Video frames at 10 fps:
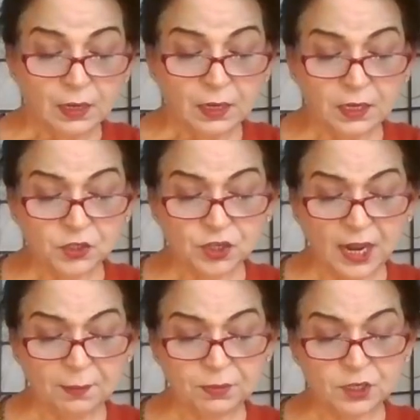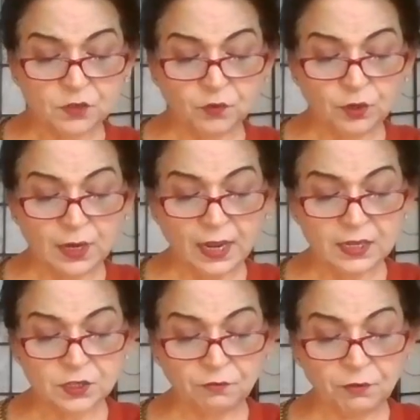He stamped his foot
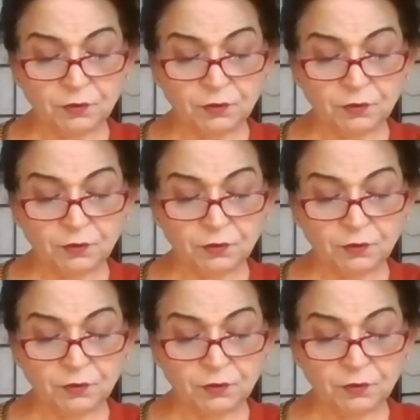as if he